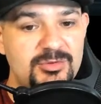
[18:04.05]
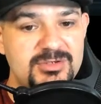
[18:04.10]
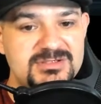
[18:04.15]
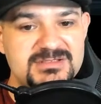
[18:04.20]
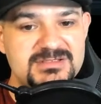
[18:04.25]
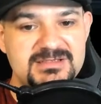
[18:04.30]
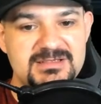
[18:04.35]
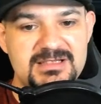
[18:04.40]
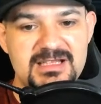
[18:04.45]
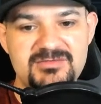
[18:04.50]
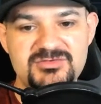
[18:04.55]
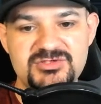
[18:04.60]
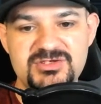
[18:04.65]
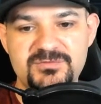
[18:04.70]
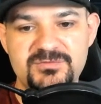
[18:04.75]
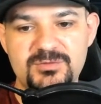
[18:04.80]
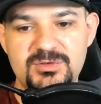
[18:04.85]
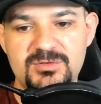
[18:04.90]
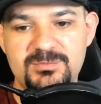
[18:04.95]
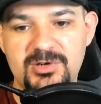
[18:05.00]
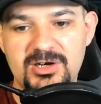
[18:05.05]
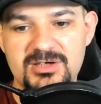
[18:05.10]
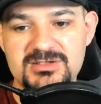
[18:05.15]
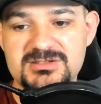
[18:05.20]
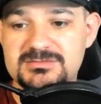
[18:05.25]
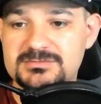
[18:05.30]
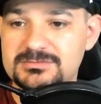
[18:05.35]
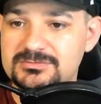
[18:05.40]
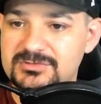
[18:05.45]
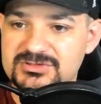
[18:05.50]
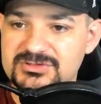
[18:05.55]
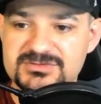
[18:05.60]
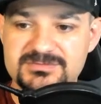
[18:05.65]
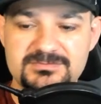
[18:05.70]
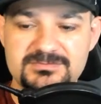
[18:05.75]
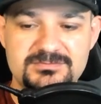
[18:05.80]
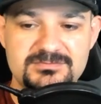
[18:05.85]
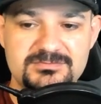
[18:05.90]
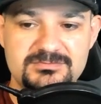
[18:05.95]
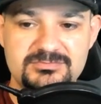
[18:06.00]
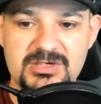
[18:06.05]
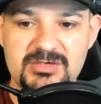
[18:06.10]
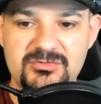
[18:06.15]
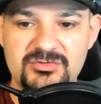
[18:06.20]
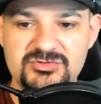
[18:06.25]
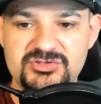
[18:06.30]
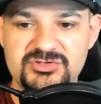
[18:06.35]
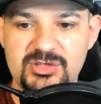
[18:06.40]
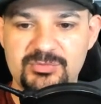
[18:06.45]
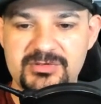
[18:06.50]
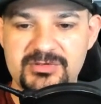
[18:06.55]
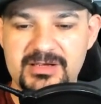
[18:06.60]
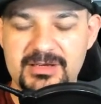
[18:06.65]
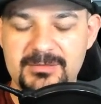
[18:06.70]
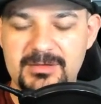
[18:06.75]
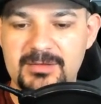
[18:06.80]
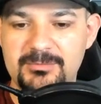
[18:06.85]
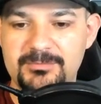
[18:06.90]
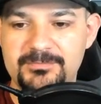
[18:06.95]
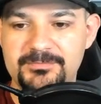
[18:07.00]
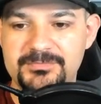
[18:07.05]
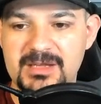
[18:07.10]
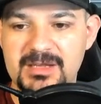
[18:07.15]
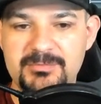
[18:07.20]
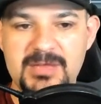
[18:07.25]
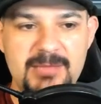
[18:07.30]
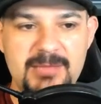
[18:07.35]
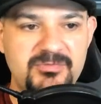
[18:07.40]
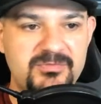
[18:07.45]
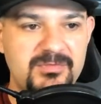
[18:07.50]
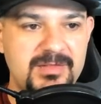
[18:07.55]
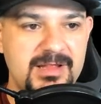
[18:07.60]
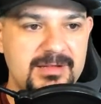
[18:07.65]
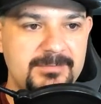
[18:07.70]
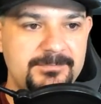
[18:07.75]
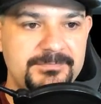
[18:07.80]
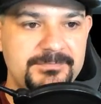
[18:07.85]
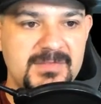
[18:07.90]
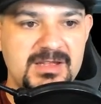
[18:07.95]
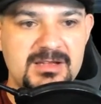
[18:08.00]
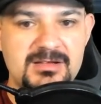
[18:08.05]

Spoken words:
notice it gave G4 parts, which bravo Scopely. I'm happy for that.